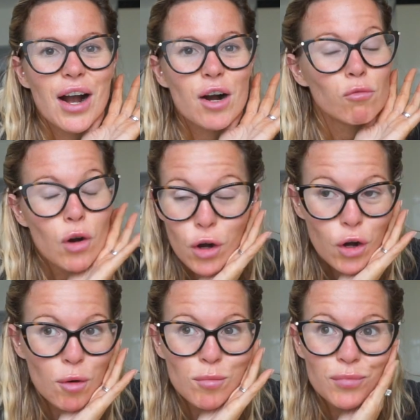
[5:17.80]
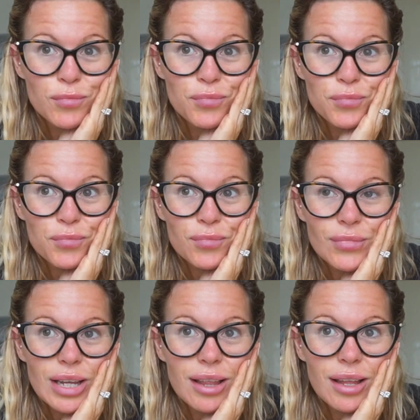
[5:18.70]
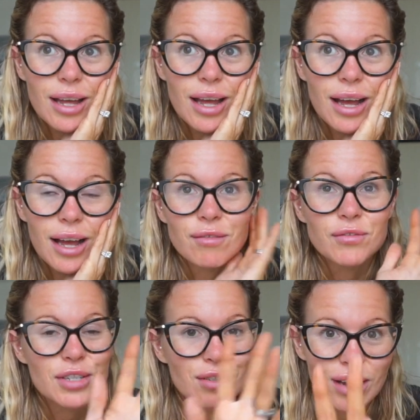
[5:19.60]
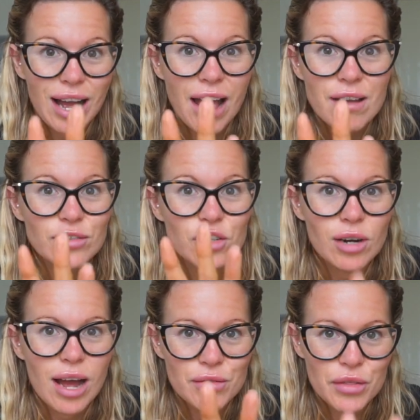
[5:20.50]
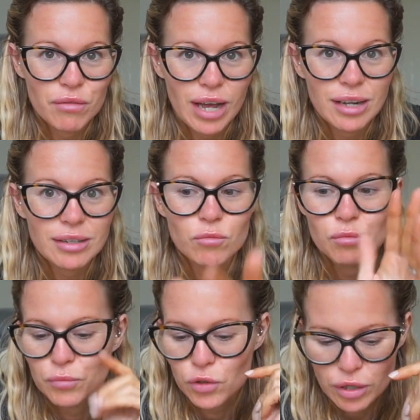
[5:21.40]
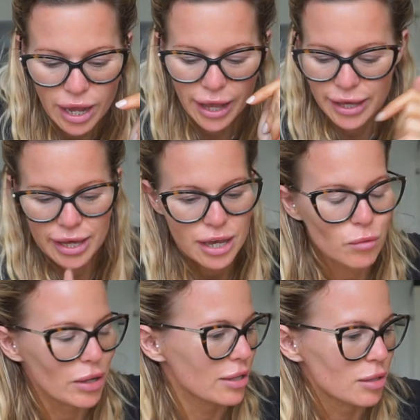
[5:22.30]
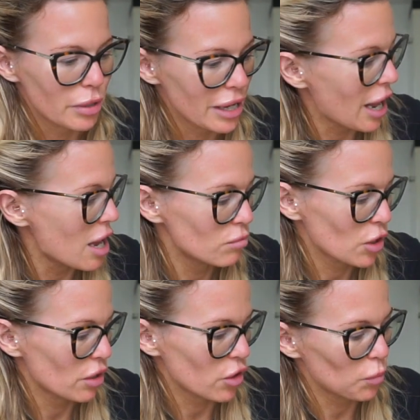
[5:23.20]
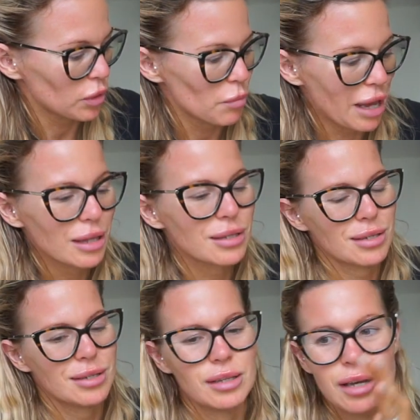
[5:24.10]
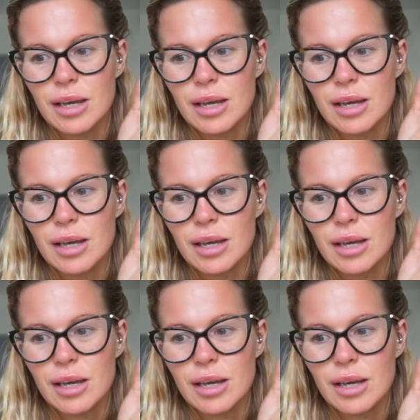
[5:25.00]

We're home. I've survived driving the van, done the Ikea, went to B&M, got a couple of bits.